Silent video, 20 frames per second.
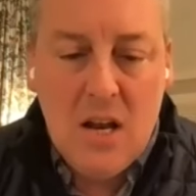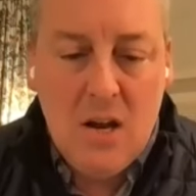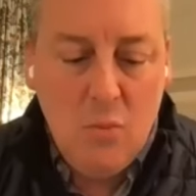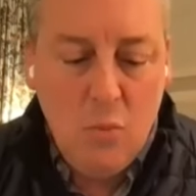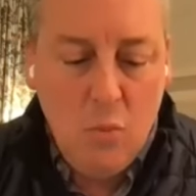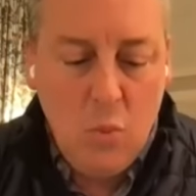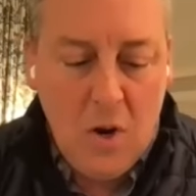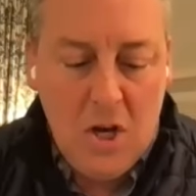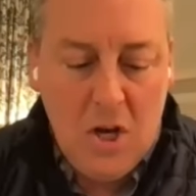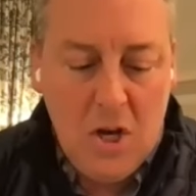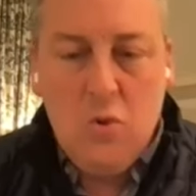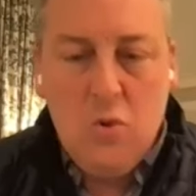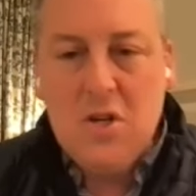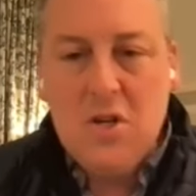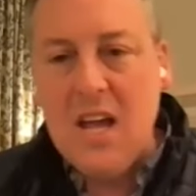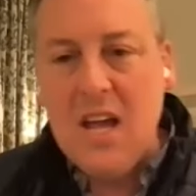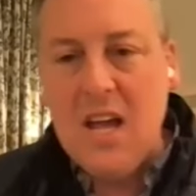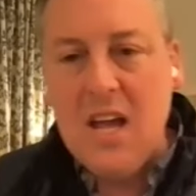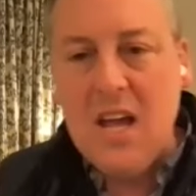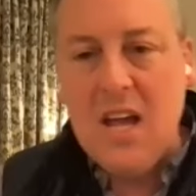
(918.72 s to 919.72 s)
And when you
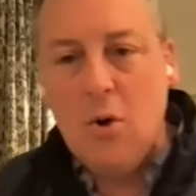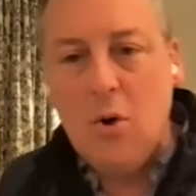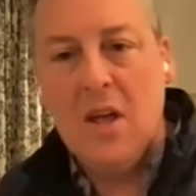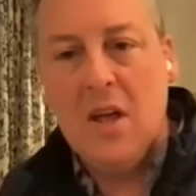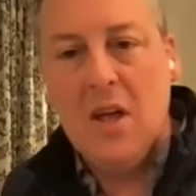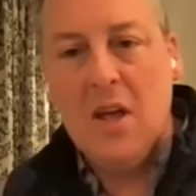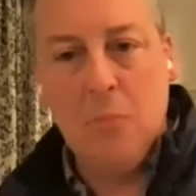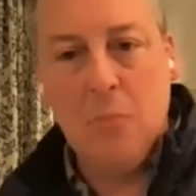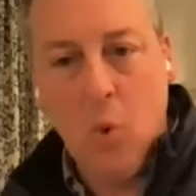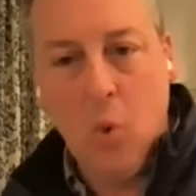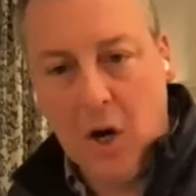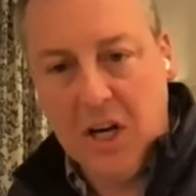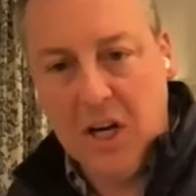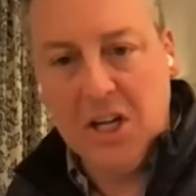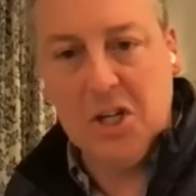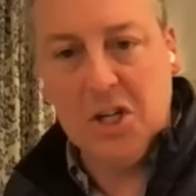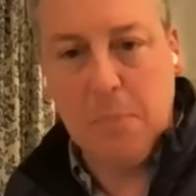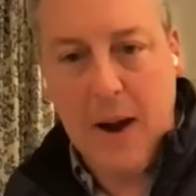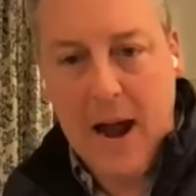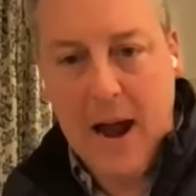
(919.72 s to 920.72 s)
take away the
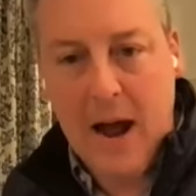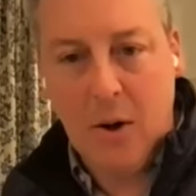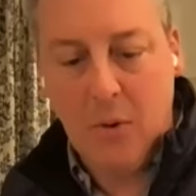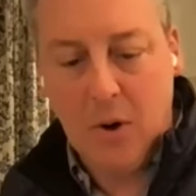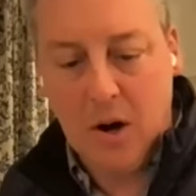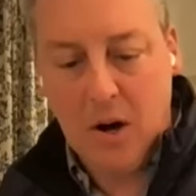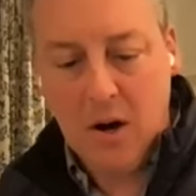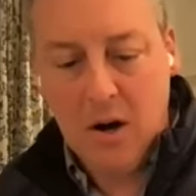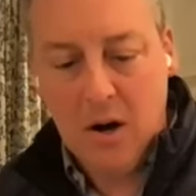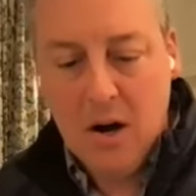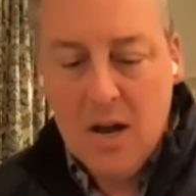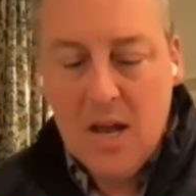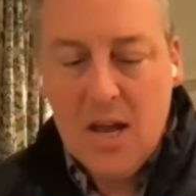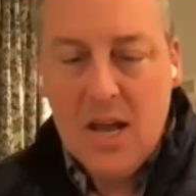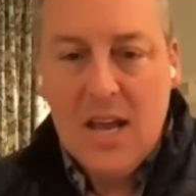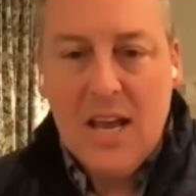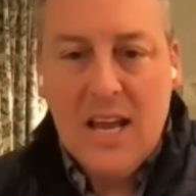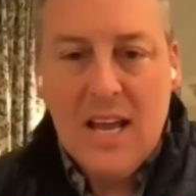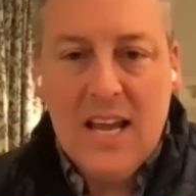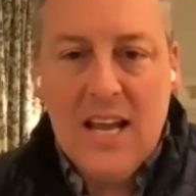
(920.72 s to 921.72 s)
mortgage power,
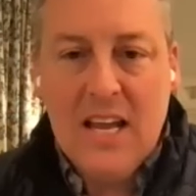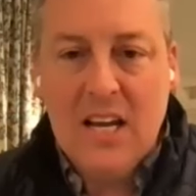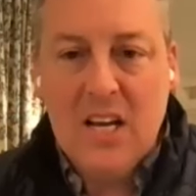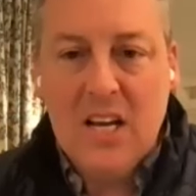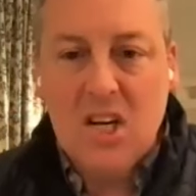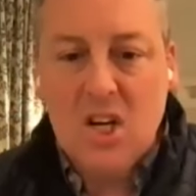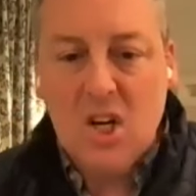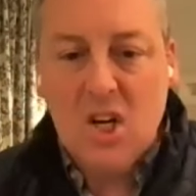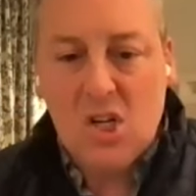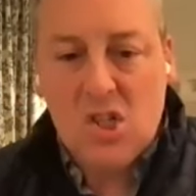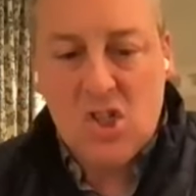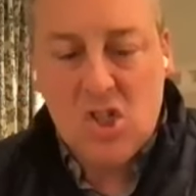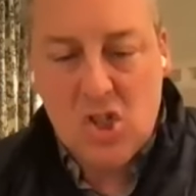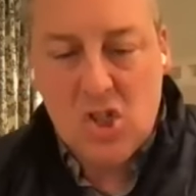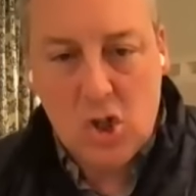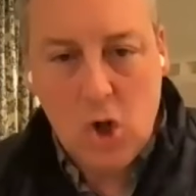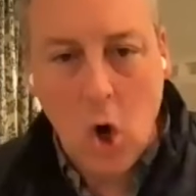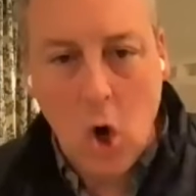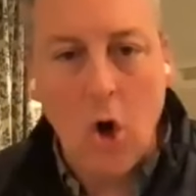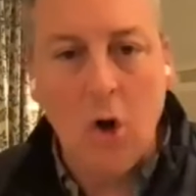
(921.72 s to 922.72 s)
it
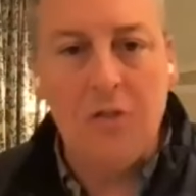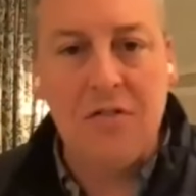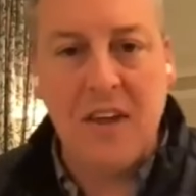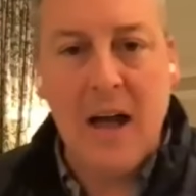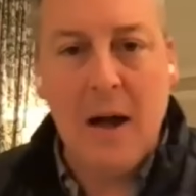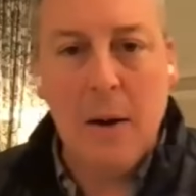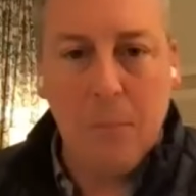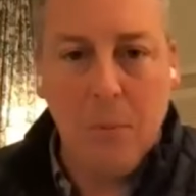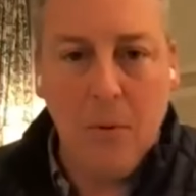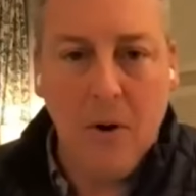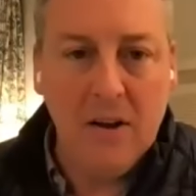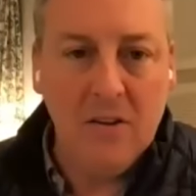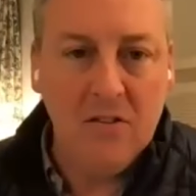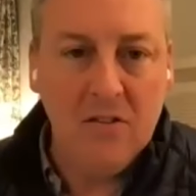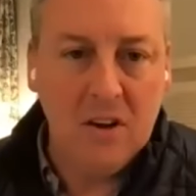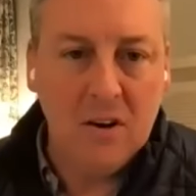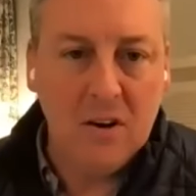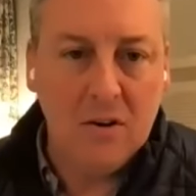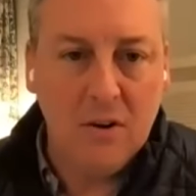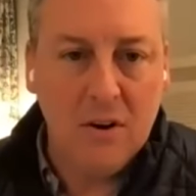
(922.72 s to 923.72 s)
stalls out
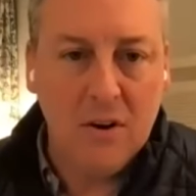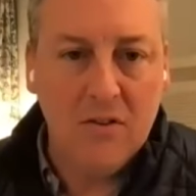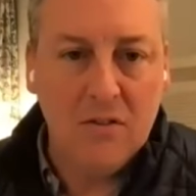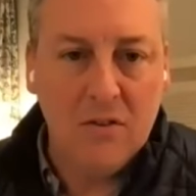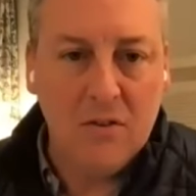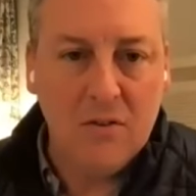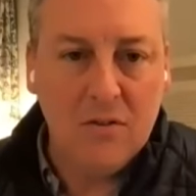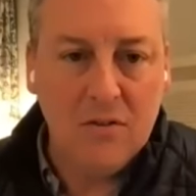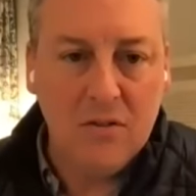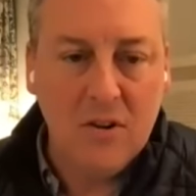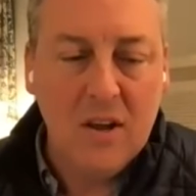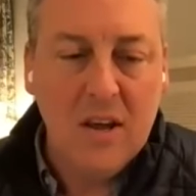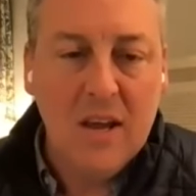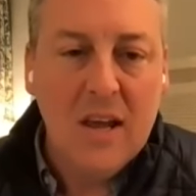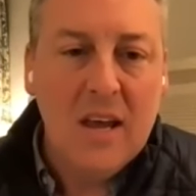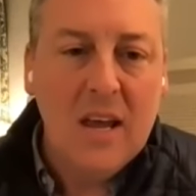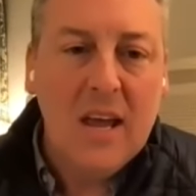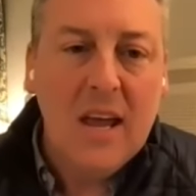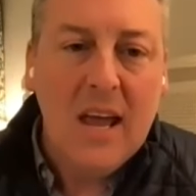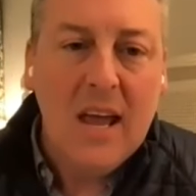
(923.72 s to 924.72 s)
price increases.
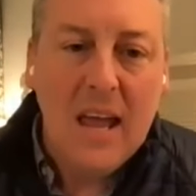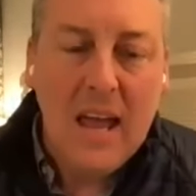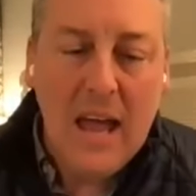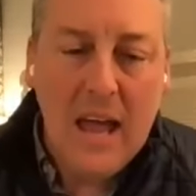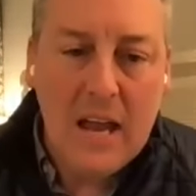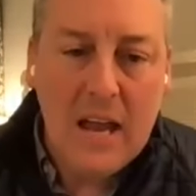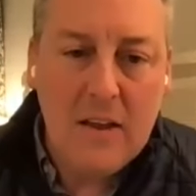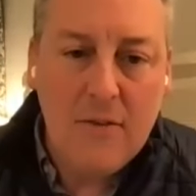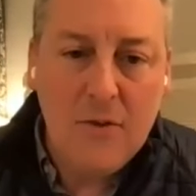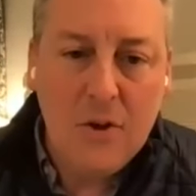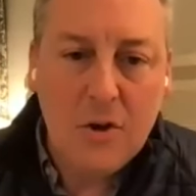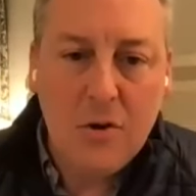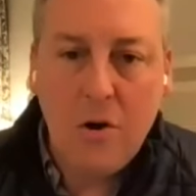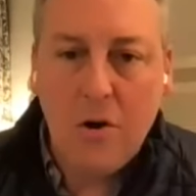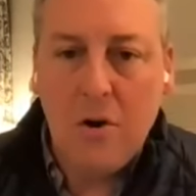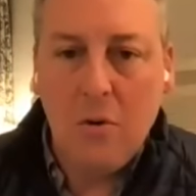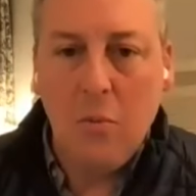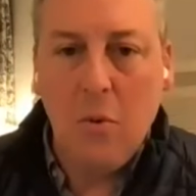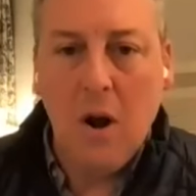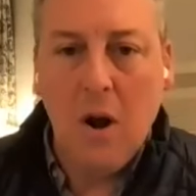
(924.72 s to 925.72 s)
Yeah. And if you
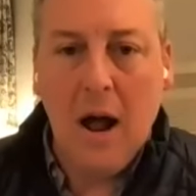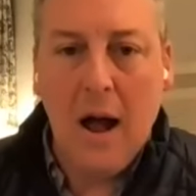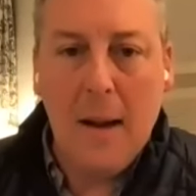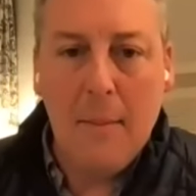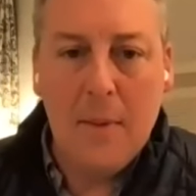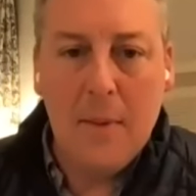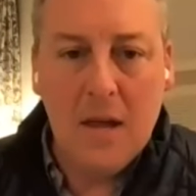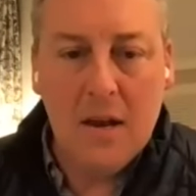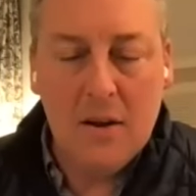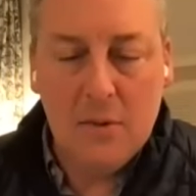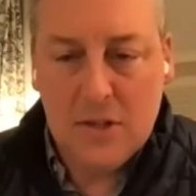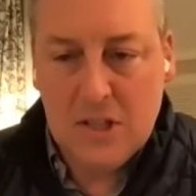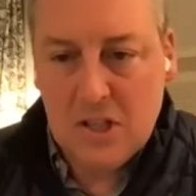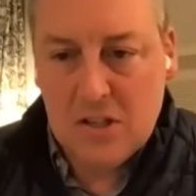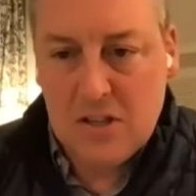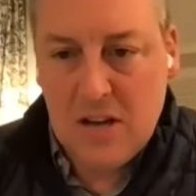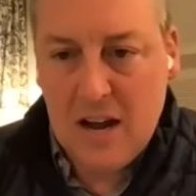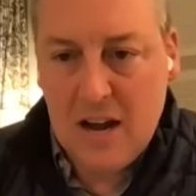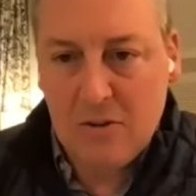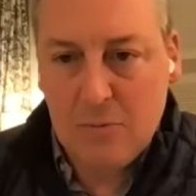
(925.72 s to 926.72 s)
go to what I'm in, which
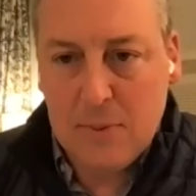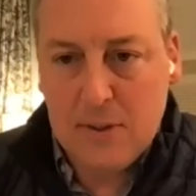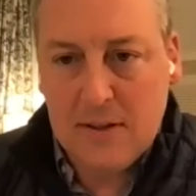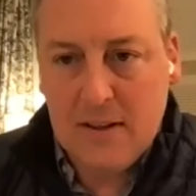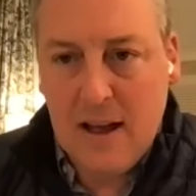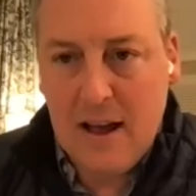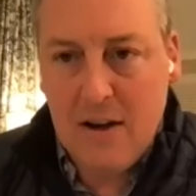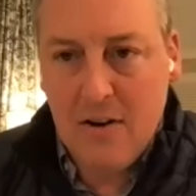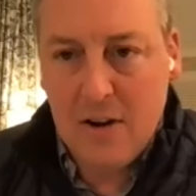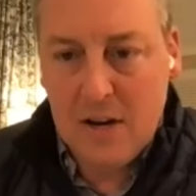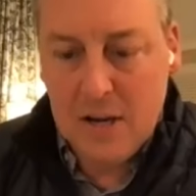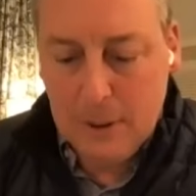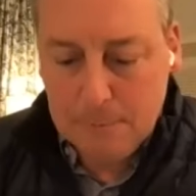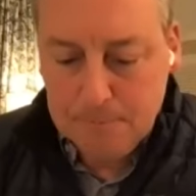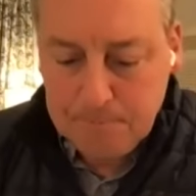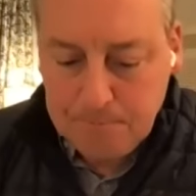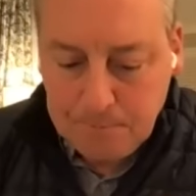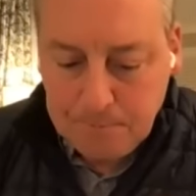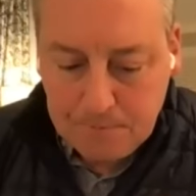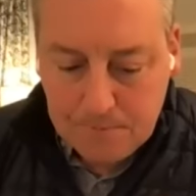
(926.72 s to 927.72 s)
is
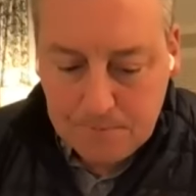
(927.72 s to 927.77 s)
hospitality,